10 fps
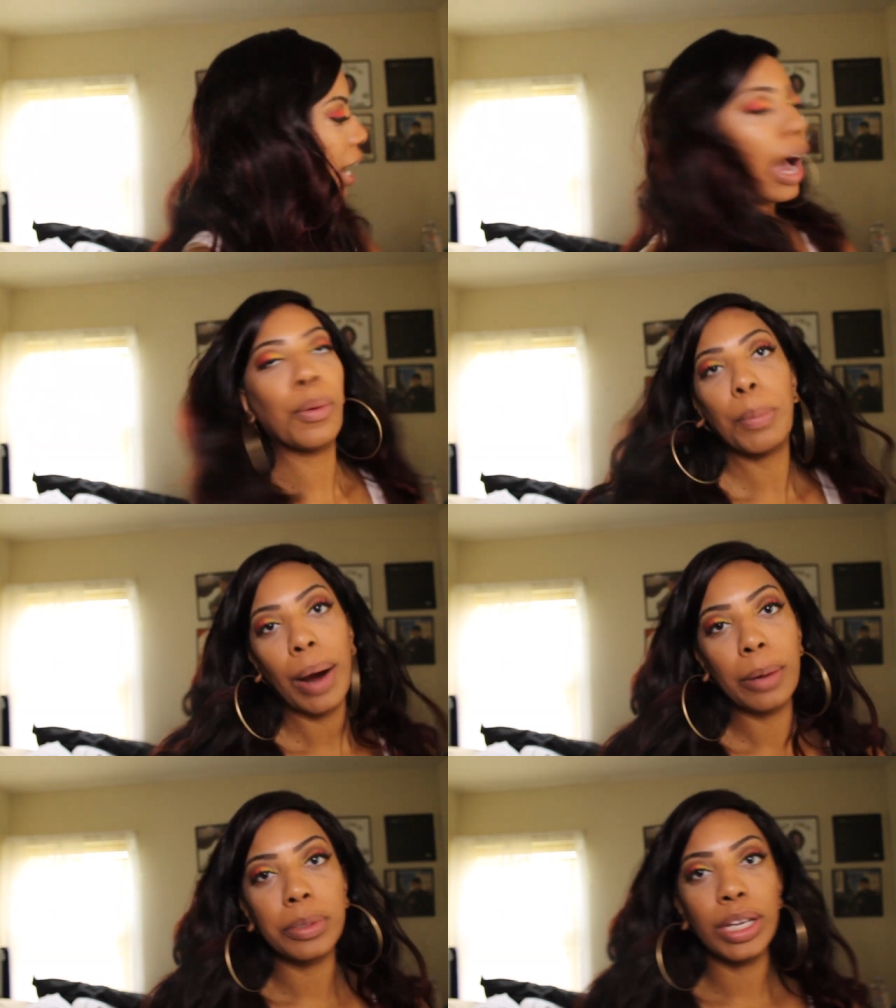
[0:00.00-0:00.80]
I will
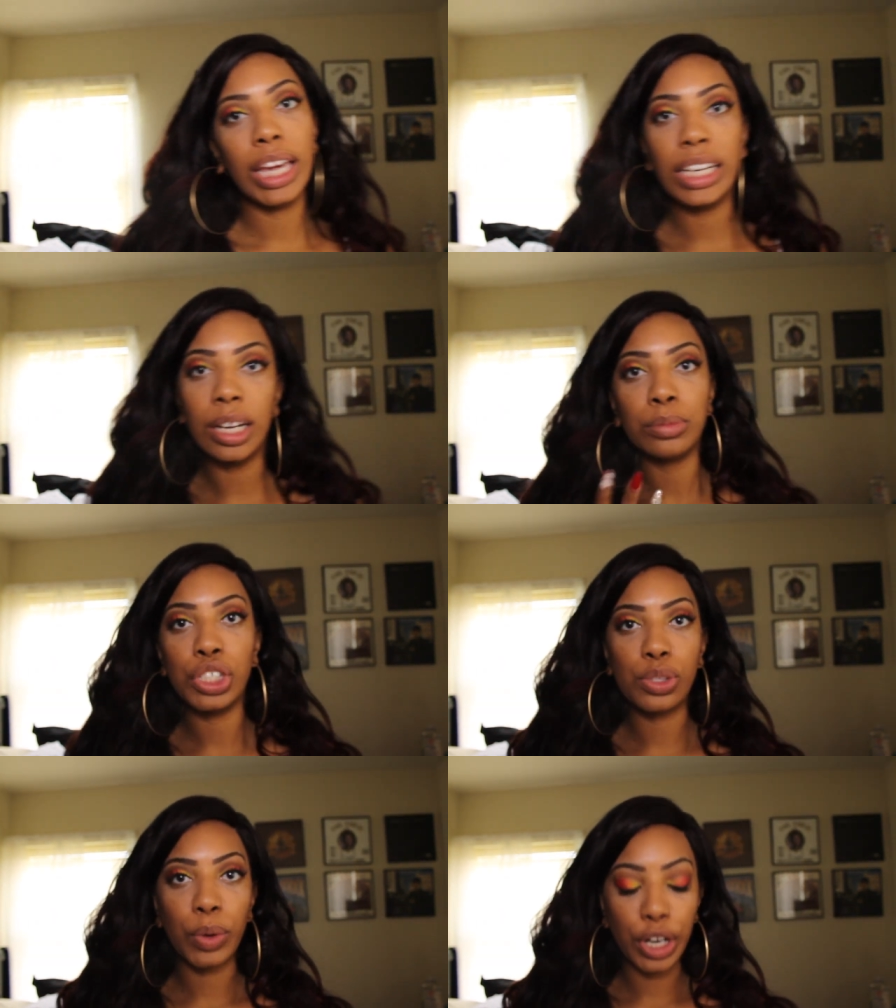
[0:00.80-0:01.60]
probably end up
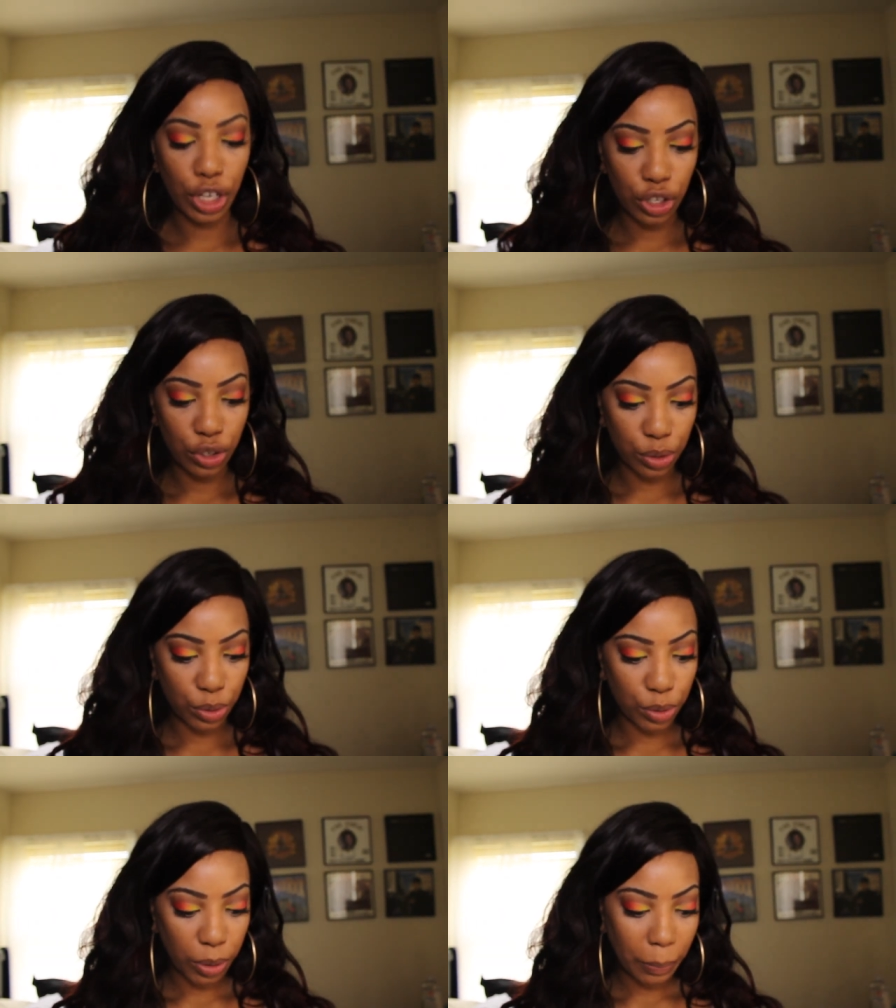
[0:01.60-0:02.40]
just wearing a
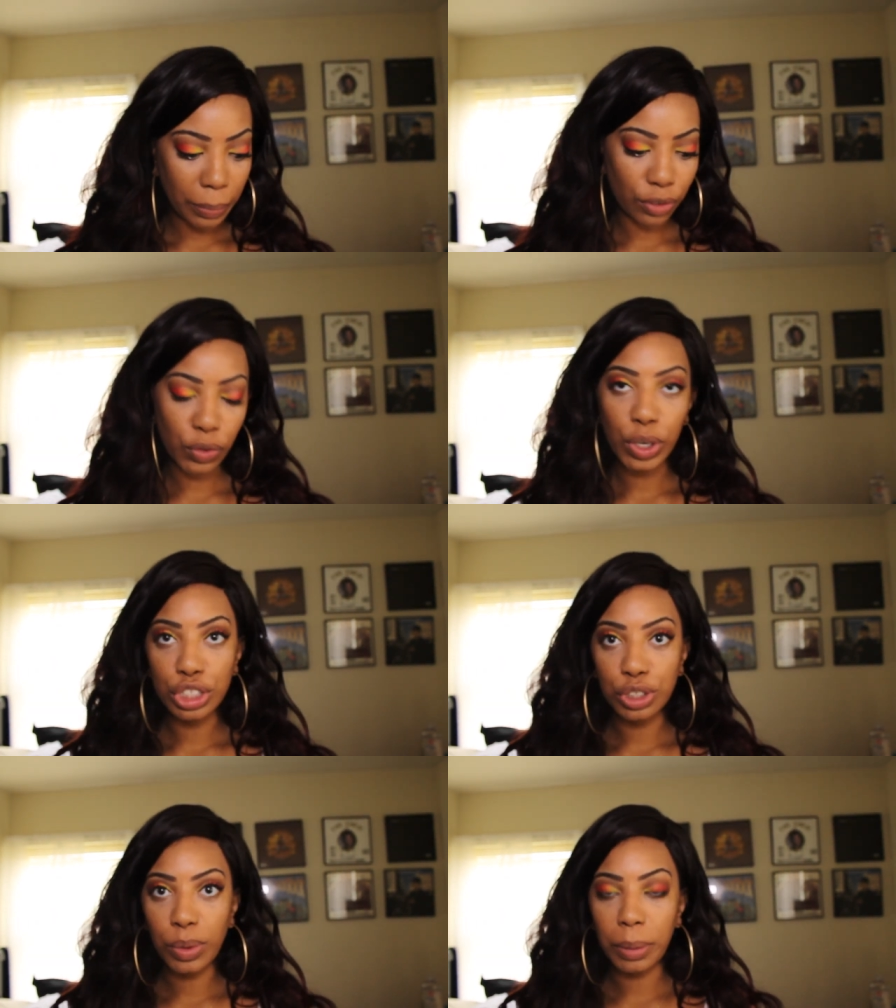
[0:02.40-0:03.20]
nude, but of
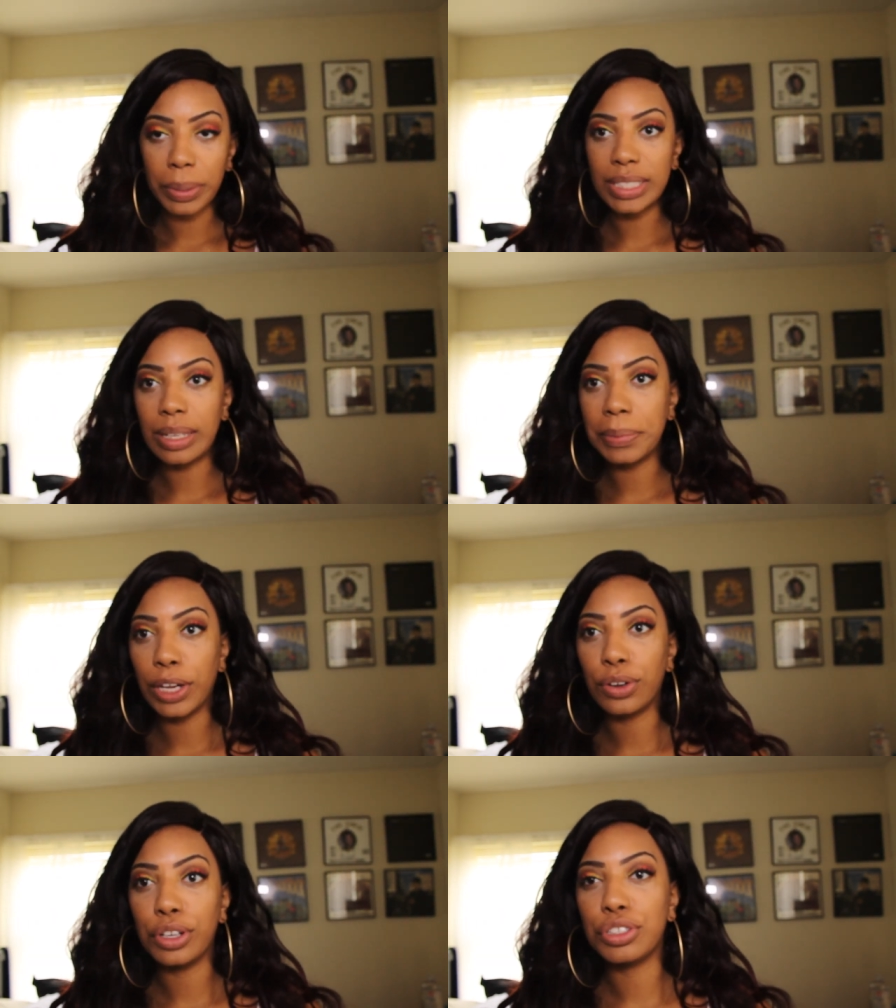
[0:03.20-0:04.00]
course you want to put
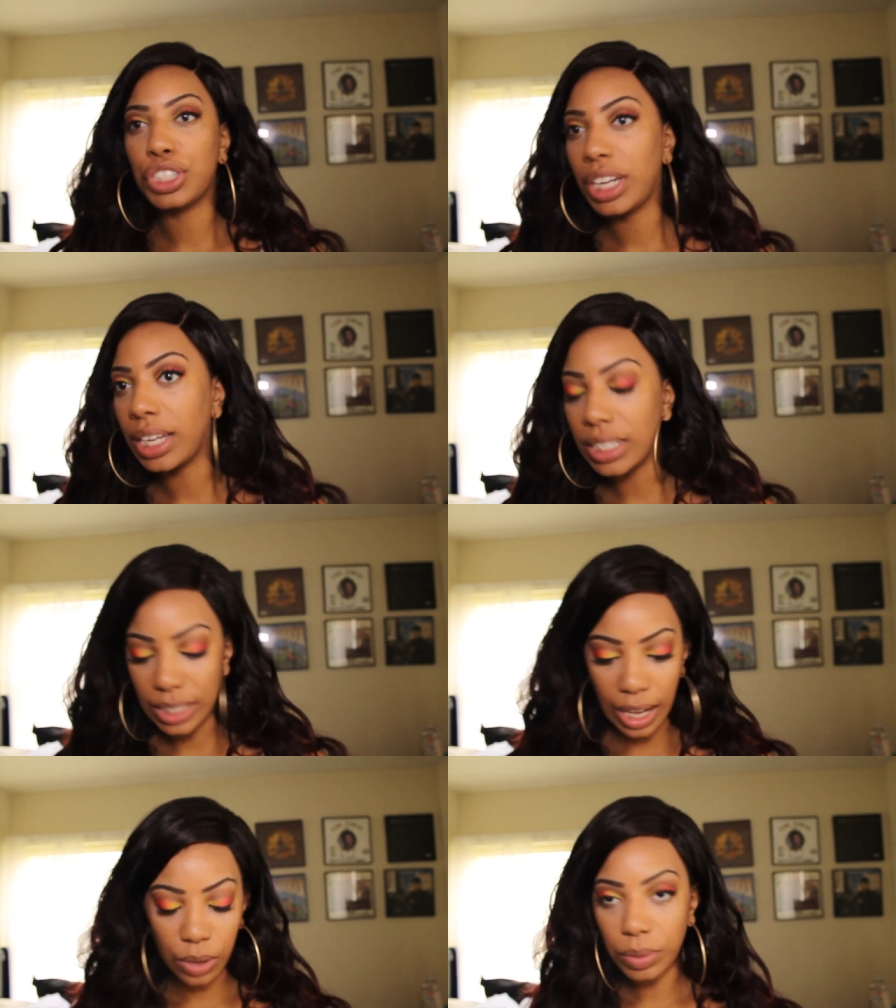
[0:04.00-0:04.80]
something on your cheeks. I